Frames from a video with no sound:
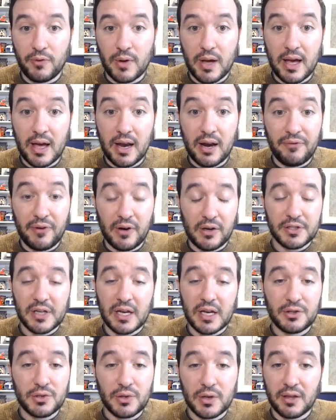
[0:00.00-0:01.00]
NFL's
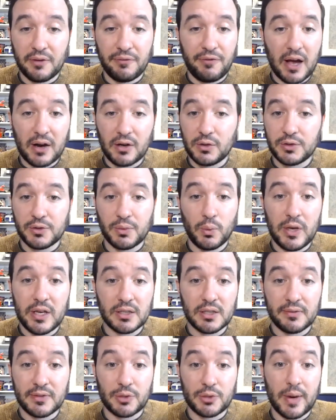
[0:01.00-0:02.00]
entering the final weeks
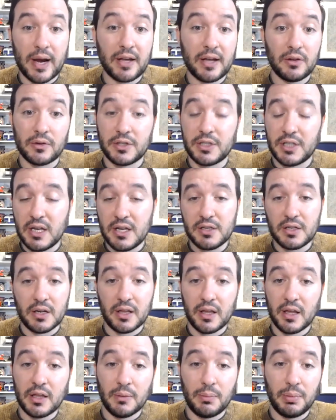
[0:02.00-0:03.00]
of its regular season and
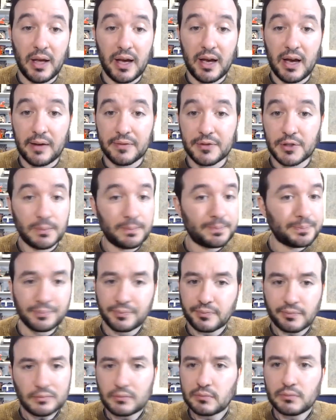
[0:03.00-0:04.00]
then the playoffs
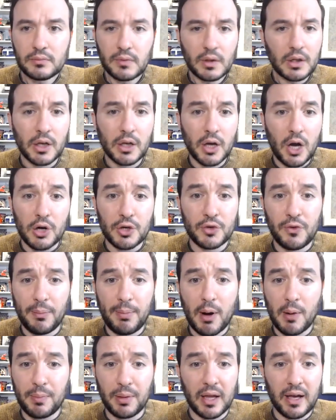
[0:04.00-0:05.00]
college
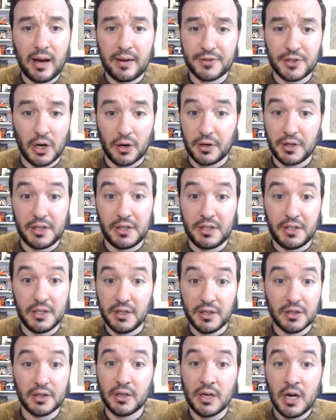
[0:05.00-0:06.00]
football playoffs are
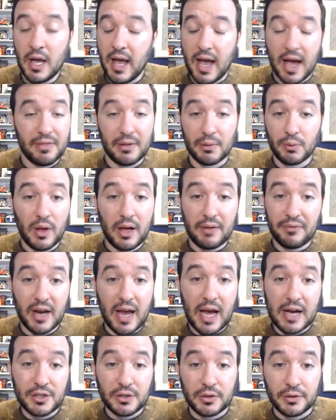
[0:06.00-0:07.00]
here and then we'll have the
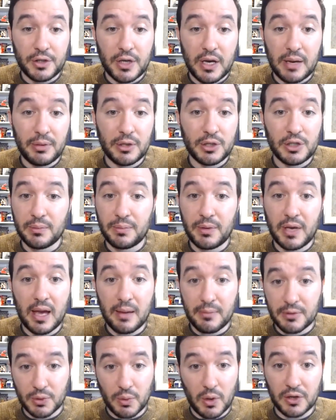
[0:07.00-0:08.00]
national championship game
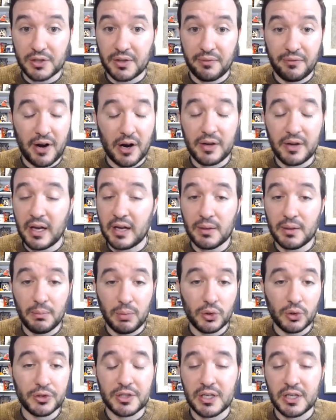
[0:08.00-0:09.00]
as well as the very end of
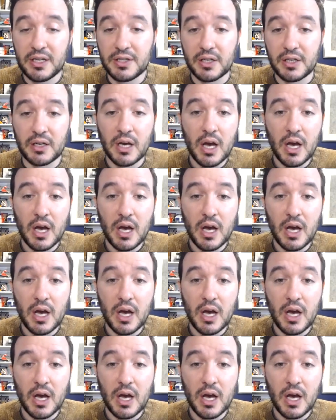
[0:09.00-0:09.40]
bowl season